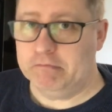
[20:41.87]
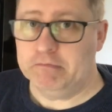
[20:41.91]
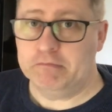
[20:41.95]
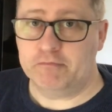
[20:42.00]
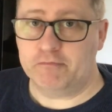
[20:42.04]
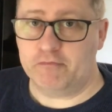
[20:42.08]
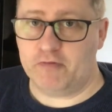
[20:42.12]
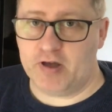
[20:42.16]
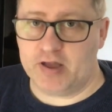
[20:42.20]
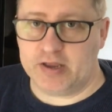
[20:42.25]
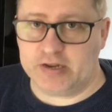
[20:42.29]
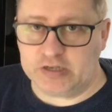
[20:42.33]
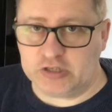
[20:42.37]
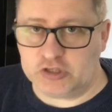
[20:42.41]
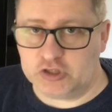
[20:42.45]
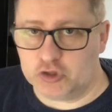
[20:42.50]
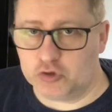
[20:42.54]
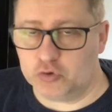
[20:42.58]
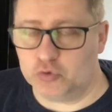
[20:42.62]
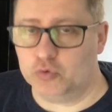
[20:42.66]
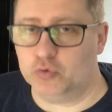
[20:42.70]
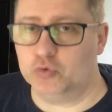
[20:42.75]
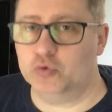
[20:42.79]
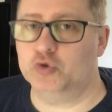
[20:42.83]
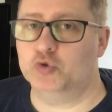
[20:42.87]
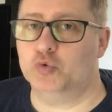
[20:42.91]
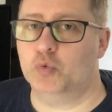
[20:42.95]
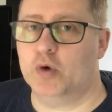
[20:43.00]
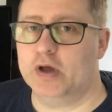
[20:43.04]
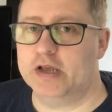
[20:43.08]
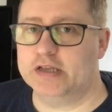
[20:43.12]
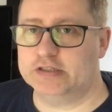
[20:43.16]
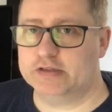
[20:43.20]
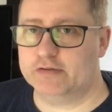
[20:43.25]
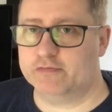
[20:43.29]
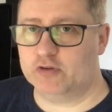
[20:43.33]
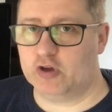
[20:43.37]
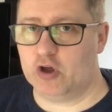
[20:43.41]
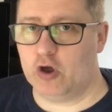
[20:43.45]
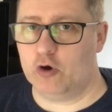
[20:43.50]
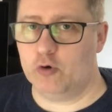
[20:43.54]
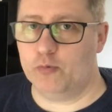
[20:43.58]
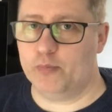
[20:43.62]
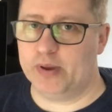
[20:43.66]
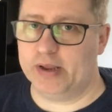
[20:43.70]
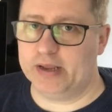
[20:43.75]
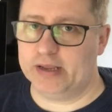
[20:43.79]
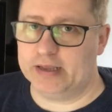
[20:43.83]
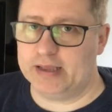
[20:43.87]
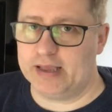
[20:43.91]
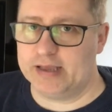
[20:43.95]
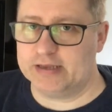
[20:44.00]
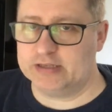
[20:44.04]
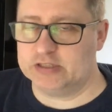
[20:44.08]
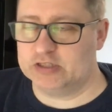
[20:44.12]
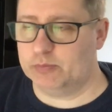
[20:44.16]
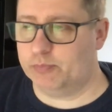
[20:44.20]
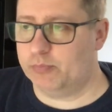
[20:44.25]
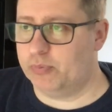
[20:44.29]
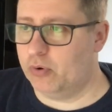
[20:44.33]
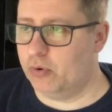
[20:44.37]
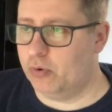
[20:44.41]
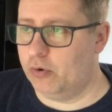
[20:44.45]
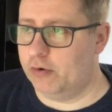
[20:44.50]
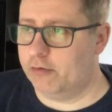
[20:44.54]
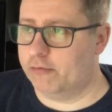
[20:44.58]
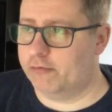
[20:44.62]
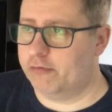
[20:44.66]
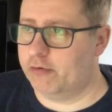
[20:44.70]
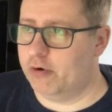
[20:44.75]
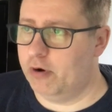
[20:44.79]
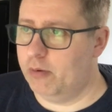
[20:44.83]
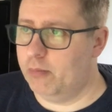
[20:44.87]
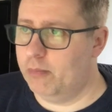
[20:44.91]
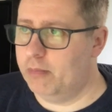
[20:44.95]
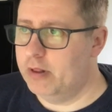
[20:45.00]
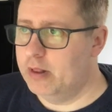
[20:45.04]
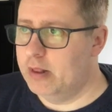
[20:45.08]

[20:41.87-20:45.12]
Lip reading: find tools, ways of coping, get support from